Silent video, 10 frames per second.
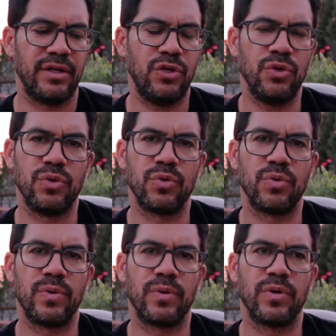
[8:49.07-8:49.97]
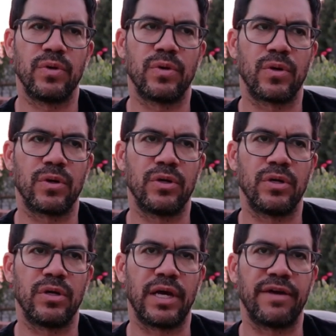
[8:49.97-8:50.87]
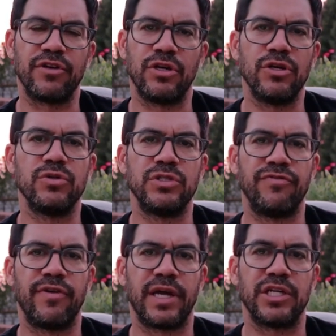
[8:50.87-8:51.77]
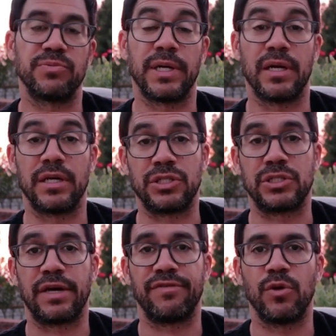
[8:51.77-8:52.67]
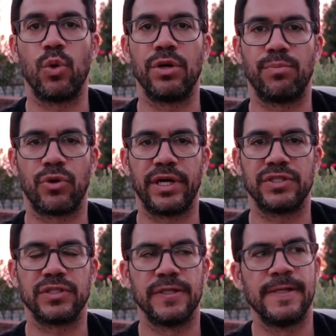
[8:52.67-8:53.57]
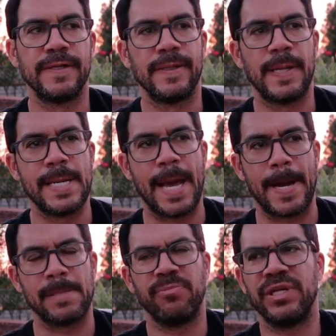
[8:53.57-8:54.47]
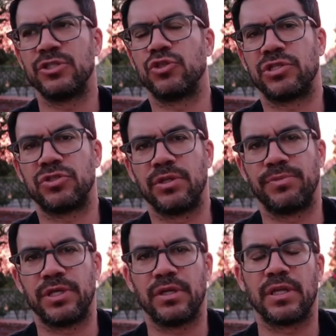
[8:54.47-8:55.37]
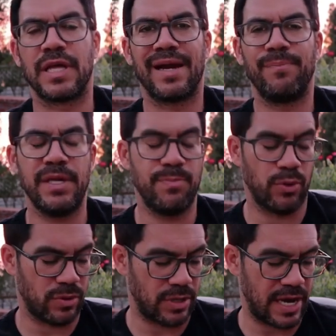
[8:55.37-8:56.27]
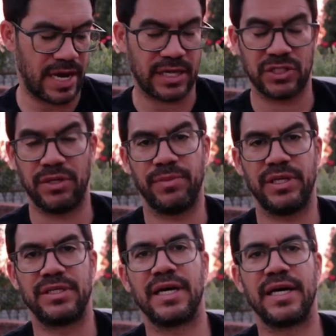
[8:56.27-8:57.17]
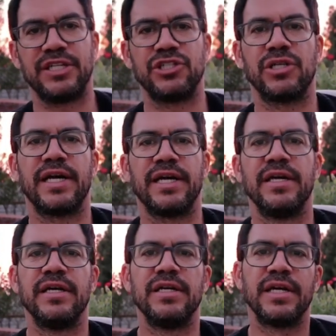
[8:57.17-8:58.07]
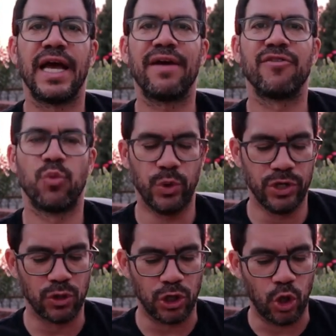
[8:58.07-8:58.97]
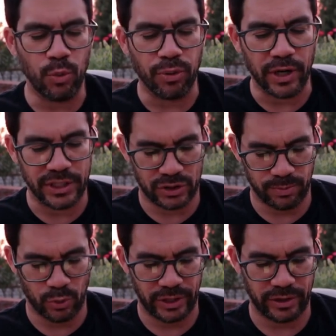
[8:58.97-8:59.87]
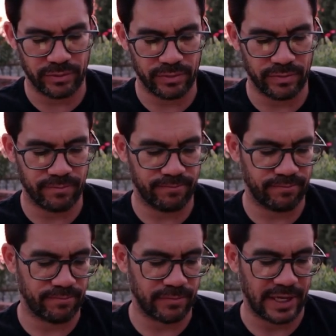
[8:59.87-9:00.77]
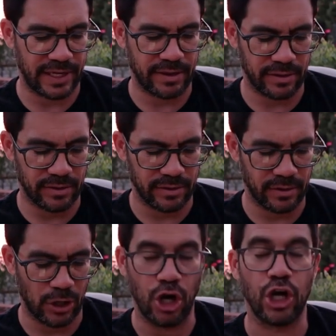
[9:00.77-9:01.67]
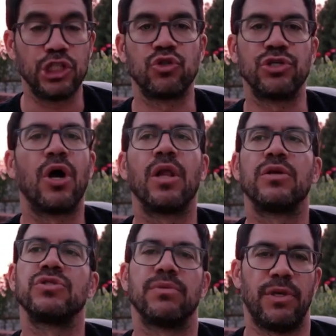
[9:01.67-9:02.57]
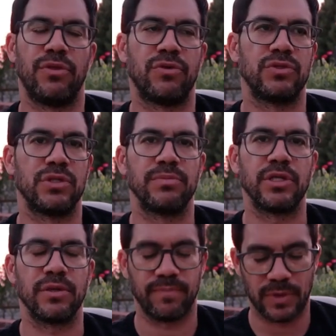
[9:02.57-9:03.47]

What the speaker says: you are going to have a huge advantage by not just having one price. Now, let me address something. A lot of people are asking me, Ty, should I have a real low price point, like $100 a month or something?